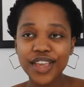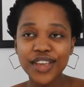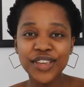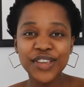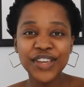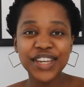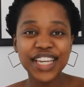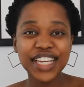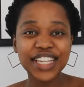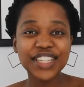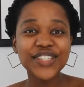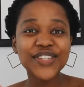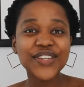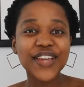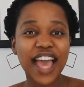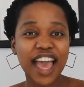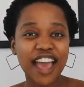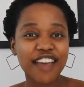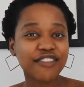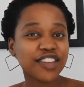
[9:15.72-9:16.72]
You need to
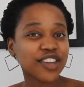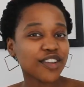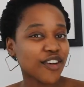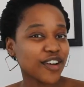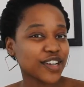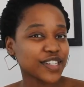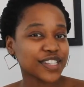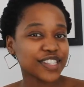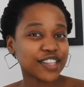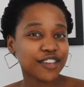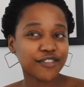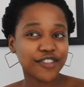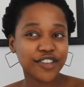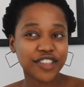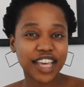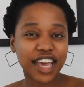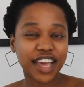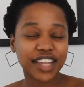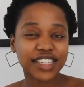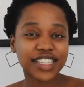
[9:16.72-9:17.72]
have an answer for
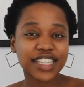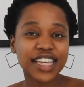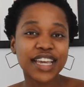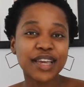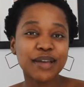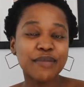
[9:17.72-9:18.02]
that.